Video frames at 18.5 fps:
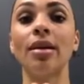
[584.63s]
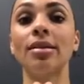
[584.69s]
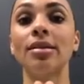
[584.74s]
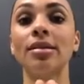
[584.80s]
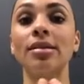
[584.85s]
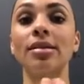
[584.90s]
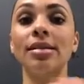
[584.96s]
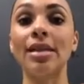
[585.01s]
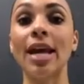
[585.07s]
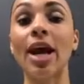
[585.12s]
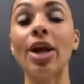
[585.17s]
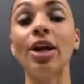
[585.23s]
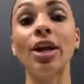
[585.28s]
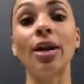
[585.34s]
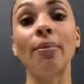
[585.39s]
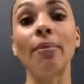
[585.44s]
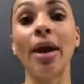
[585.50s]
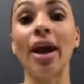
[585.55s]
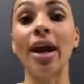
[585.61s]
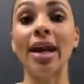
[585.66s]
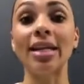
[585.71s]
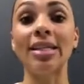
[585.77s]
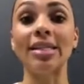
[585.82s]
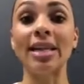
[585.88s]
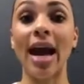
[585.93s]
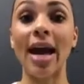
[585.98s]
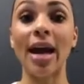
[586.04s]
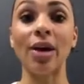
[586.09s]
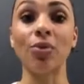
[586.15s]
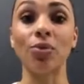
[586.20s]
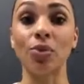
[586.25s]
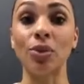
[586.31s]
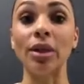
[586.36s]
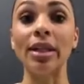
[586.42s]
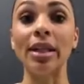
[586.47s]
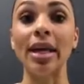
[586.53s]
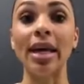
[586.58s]
standard American diet
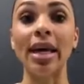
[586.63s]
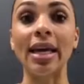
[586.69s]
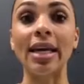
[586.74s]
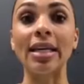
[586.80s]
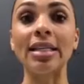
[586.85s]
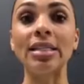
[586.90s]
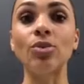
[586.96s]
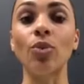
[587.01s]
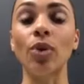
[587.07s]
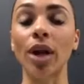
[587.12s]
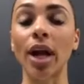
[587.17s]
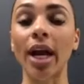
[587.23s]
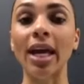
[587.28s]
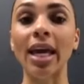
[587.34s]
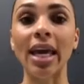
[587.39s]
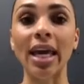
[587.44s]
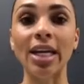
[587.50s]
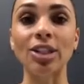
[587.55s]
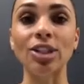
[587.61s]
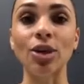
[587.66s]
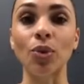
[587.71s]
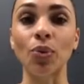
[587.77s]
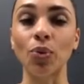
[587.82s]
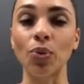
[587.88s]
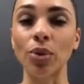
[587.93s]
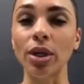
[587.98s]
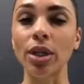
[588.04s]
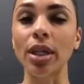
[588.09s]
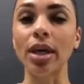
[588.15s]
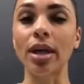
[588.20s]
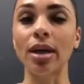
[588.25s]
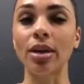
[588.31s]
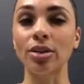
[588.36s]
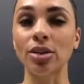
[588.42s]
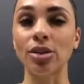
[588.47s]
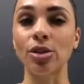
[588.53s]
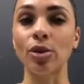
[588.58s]
really is, what our kids are really
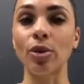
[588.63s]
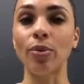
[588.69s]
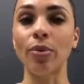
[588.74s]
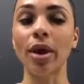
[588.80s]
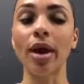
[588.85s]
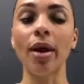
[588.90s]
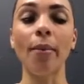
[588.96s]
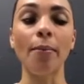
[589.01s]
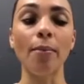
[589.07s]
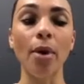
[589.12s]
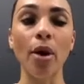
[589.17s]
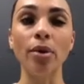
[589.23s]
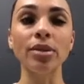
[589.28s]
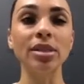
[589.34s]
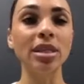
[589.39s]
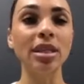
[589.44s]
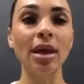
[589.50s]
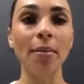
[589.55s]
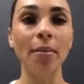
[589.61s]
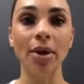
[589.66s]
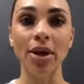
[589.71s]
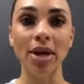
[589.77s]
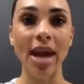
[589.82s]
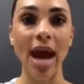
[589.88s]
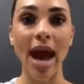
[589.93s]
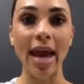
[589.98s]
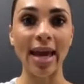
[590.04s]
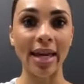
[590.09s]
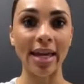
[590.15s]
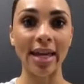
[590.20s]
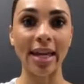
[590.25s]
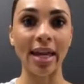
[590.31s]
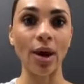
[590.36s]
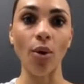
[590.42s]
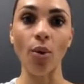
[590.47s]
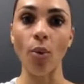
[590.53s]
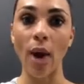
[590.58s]
consuming, most of them are not
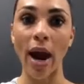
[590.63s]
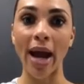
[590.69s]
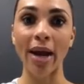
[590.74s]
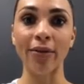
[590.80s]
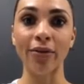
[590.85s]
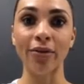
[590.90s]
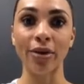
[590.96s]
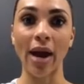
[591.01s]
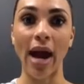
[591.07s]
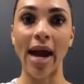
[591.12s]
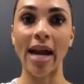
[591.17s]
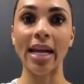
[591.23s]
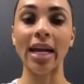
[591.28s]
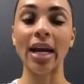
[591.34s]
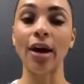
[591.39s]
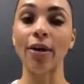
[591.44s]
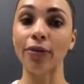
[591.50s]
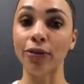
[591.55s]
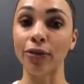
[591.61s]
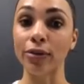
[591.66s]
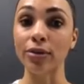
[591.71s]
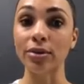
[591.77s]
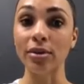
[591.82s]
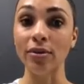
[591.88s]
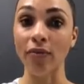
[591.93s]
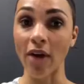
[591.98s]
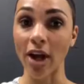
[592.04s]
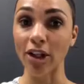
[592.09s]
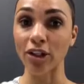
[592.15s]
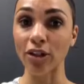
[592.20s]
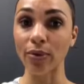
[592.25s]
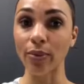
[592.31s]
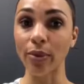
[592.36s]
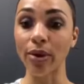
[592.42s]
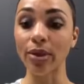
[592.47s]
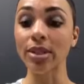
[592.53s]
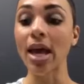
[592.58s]
eating a wide variety of fruits and
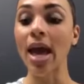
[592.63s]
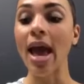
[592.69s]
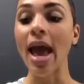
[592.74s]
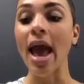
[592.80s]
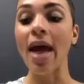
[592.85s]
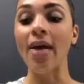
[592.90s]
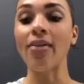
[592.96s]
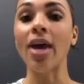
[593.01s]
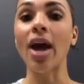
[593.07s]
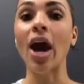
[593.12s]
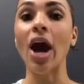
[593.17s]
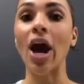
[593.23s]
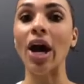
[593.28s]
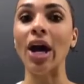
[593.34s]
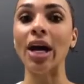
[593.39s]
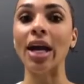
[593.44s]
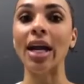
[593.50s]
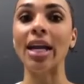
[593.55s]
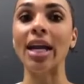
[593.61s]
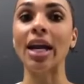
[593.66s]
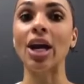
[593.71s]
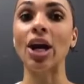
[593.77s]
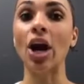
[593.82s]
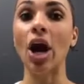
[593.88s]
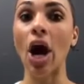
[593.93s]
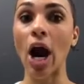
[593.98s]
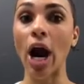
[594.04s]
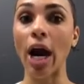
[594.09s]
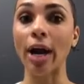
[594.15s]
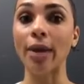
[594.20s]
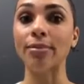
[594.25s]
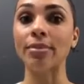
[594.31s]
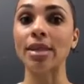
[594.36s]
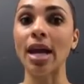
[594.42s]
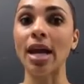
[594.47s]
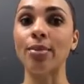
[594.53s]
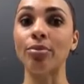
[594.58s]
vegetables, and they are eating
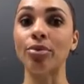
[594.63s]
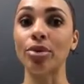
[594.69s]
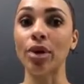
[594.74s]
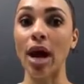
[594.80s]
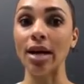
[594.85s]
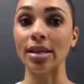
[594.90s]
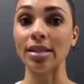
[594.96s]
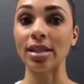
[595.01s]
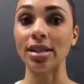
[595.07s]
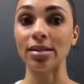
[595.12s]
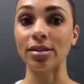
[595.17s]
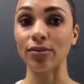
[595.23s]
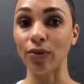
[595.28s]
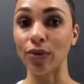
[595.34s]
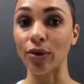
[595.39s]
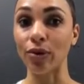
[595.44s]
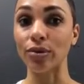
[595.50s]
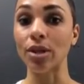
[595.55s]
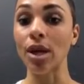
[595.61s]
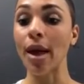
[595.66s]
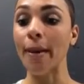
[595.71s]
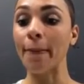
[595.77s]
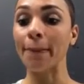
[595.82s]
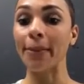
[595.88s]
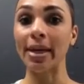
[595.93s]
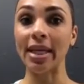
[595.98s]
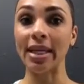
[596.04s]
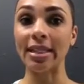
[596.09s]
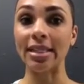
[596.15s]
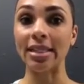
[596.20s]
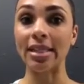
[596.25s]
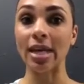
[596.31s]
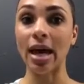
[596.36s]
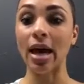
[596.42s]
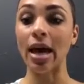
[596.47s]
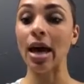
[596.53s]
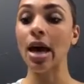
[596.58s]
carbs and processed foods,
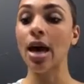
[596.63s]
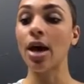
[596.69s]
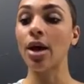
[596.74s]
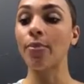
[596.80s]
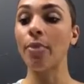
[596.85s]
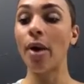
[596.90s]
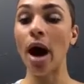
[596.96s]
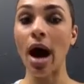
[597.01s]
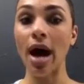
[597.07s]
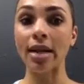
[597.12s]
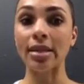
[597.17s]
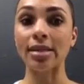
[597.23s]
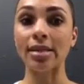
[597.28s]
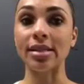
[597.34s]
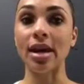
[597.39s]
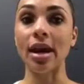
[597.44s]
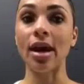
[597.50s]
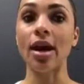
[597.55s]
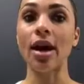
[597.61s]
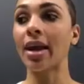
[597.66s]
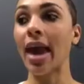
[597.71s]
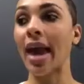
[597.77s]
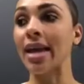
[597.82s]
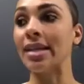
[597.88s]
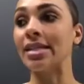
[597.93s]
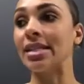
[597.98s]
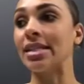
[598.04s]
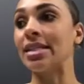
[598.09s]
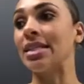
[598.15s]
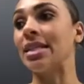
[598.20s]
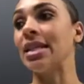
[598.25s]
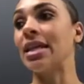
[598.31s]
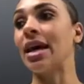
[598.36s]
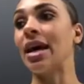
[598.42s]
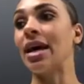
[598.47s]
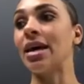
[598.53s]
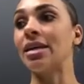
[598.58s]
pizza, pasta,
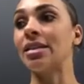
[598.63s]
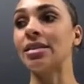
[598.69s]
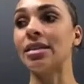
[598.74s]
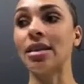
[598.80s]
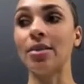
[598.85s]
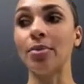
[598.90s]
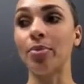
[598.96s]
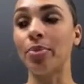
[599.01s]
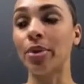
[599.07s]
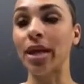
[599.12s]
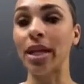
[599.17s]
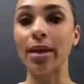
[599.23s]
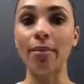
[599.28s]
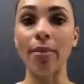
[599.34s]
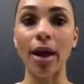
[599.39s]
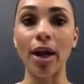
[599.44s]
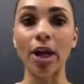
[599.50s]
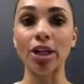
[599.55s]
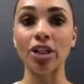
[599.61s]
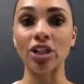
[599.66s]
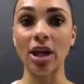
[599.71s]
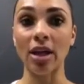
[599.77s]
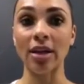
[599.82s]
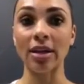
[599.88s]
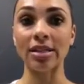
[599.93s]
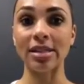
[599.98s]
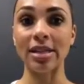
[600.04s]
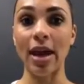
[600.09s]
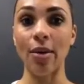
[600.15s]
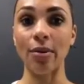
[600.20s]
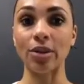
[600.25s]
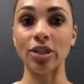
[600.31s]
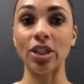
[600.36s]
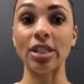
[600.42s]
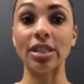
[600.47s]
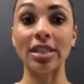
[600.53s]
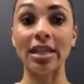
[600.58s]
quesadillas, peanut butter and jelly
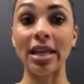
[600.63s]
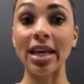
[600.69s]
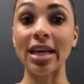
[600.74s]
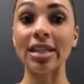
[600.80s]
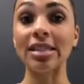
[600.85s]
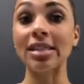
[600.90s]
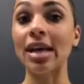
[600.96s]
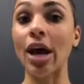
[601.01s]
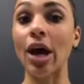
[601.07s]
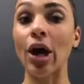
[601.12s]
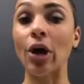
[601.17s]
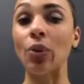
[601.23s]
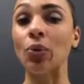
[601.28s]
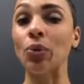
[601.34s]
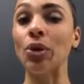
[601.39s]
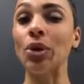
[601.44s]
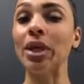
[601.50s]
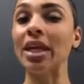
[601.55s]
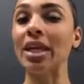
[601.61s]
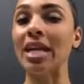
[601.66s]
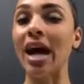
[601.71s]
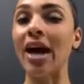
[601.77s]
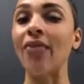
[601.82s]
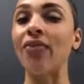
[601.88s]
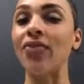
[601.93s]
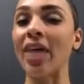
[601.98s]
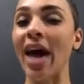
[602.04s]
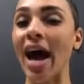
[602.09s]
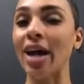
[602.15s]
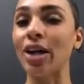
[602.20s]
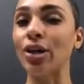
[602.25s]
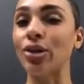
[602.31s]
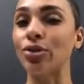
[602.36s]
sandwiches, things that are really not that